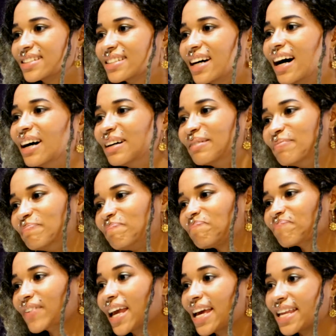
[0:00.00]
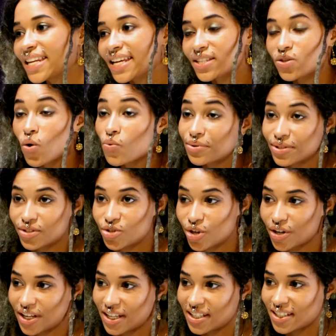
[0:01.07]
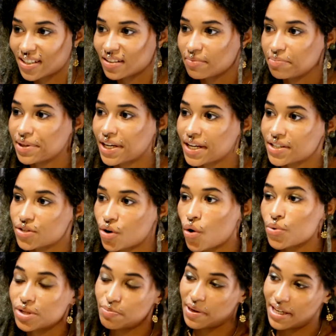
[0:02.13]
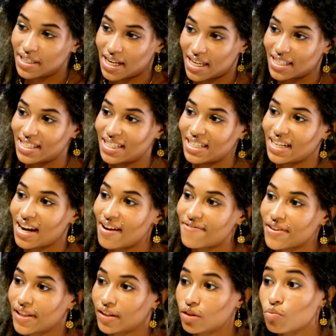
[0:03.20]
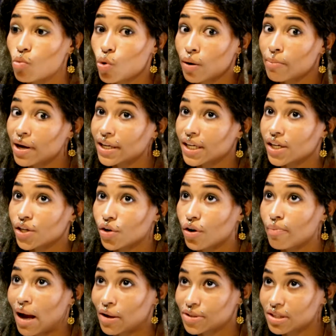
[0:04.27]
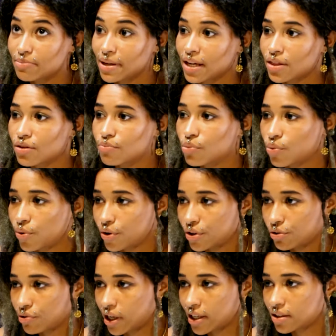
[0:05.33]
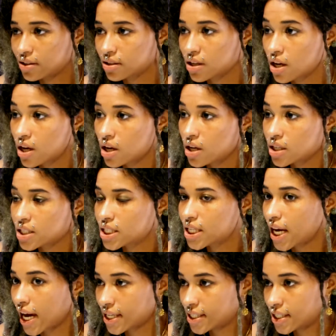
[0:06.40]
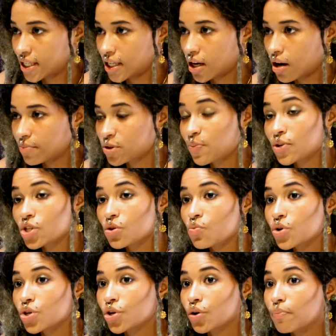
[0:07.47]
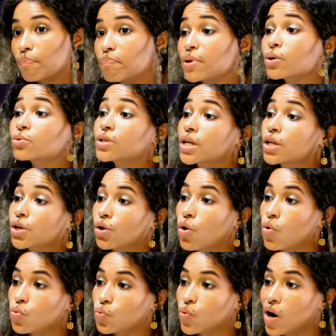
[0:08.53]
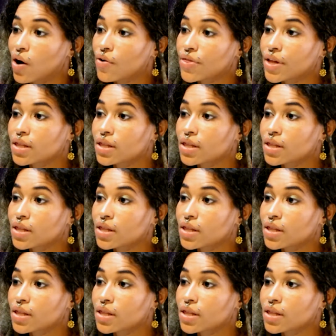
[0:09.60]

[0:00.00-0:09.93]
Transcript: Um, okay. And it's always a journey because you're always being tested. And I feel right. like the more money you're about to make, the more you get tested, um, especially when you're building your own wealth.